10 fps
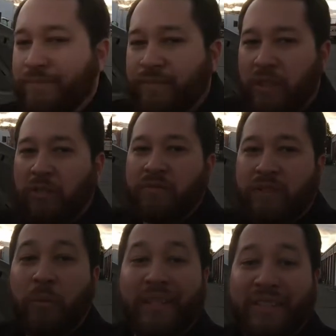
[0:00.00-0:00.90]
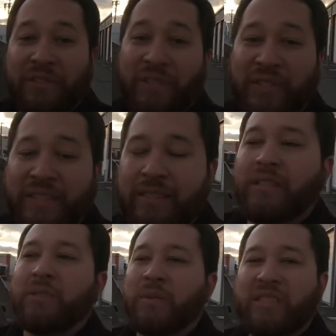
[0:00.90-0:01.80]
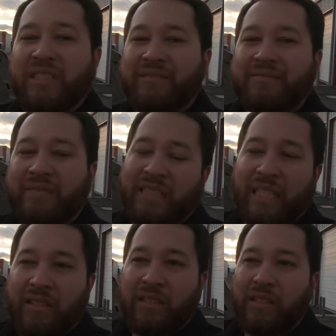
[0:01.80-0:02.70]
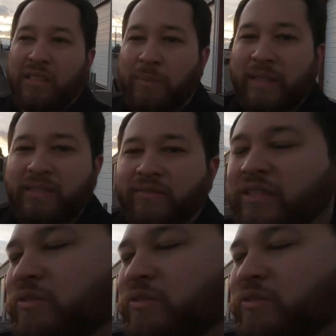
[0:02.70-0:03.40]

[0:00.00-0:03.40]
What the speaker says: you know, when they're dirty, which can get a little expensive.